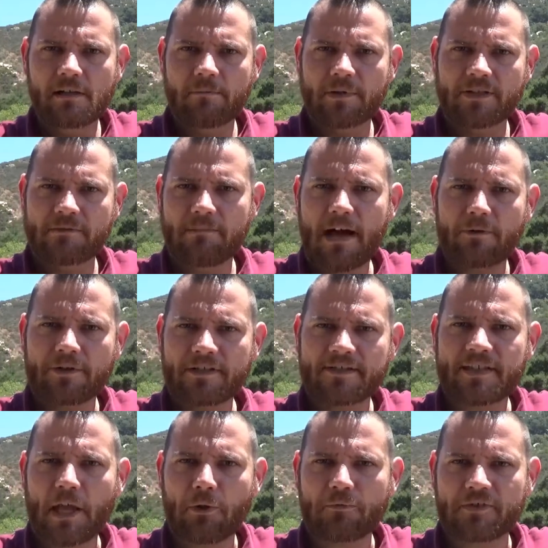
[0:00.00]
but the mountain
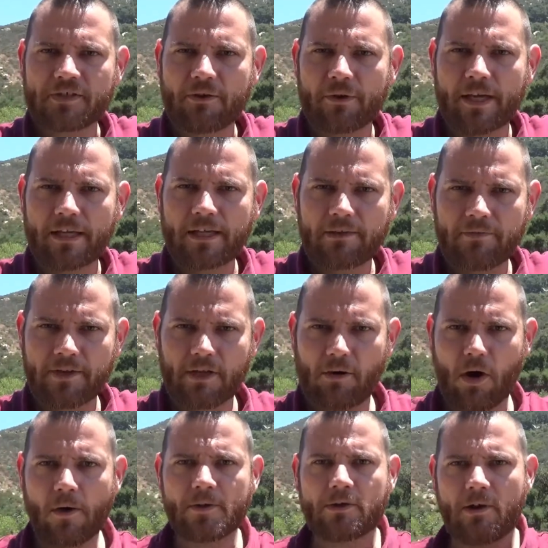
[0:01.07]
itself is green, even though
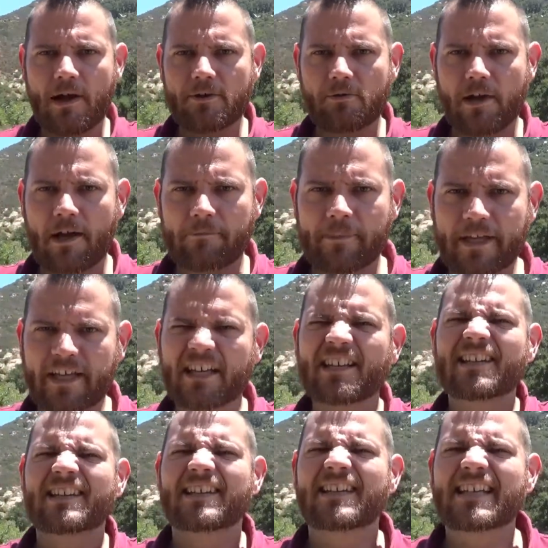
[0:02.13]
all the ground around me
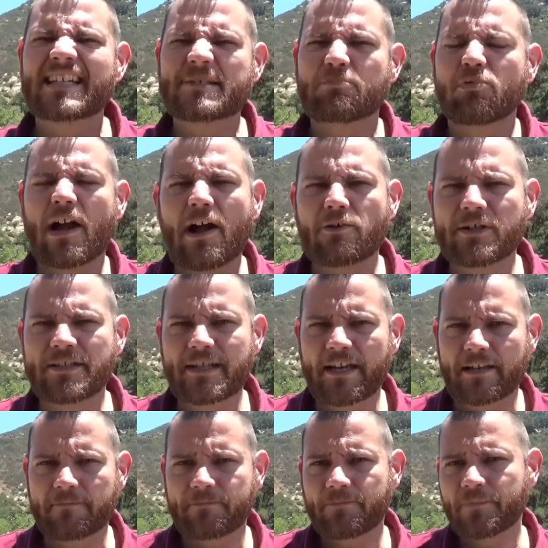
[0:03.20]
is brown and
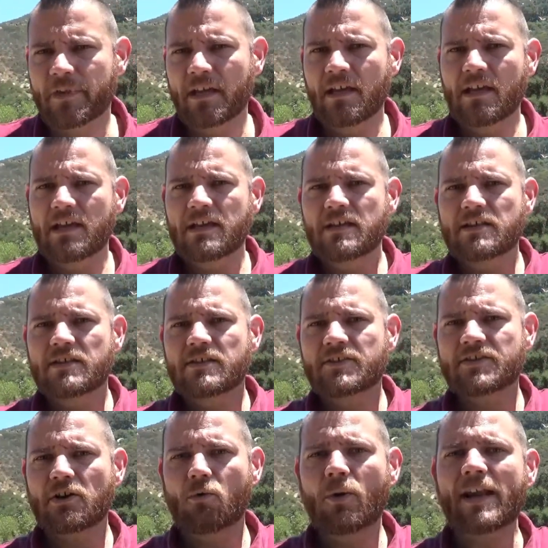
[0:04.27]
dead.
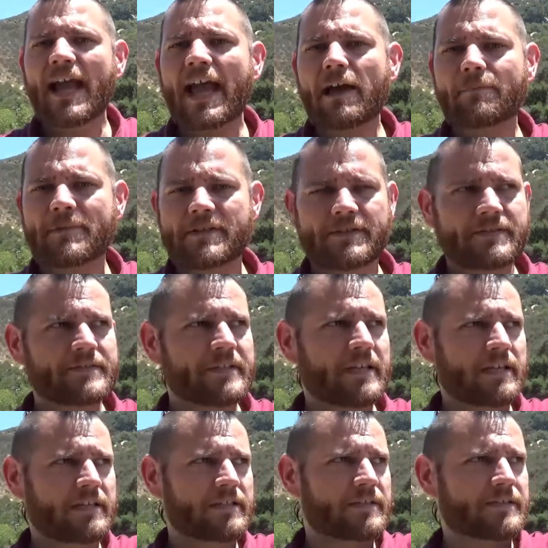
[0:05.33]
So what happens
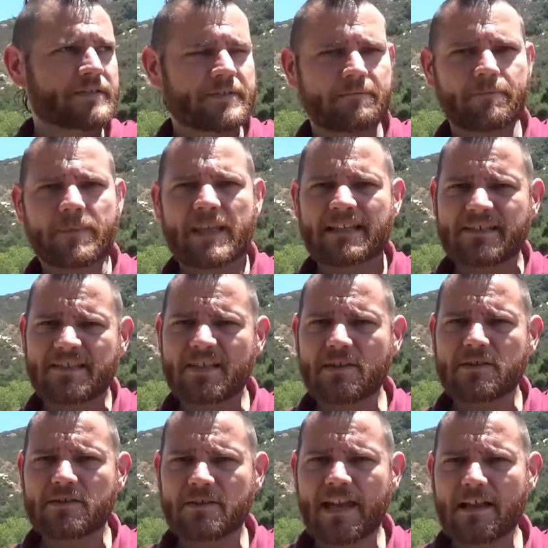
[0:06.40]
is, in
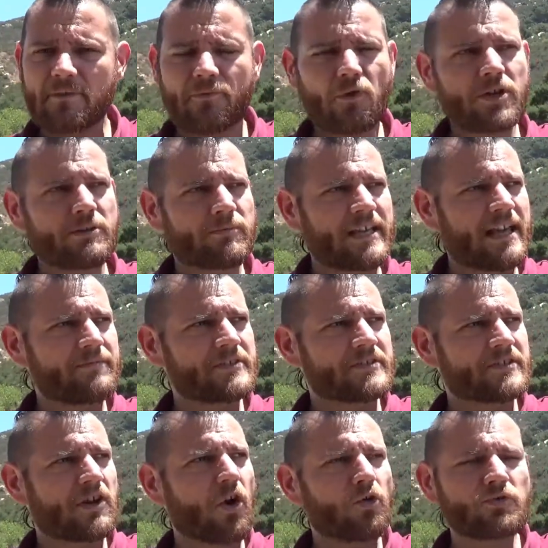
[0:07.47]
Southern California, we have this
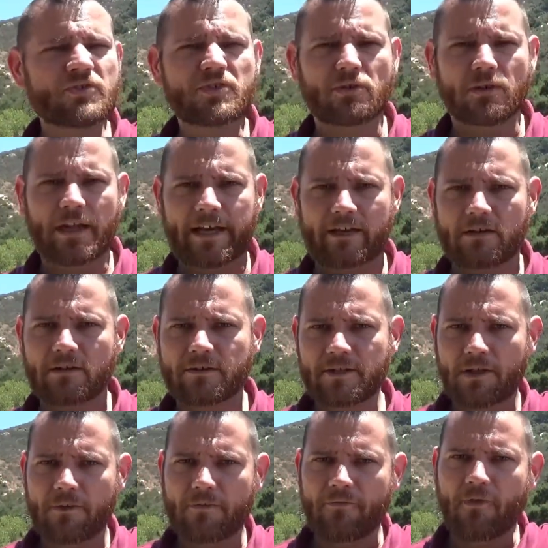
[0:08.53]
coastal layer. You
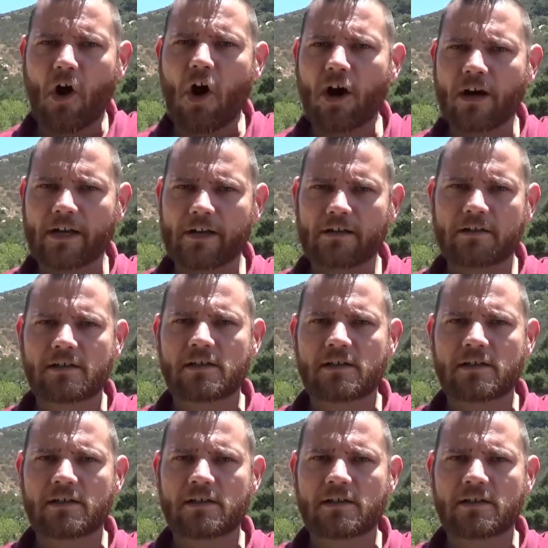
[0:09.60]
know, the fog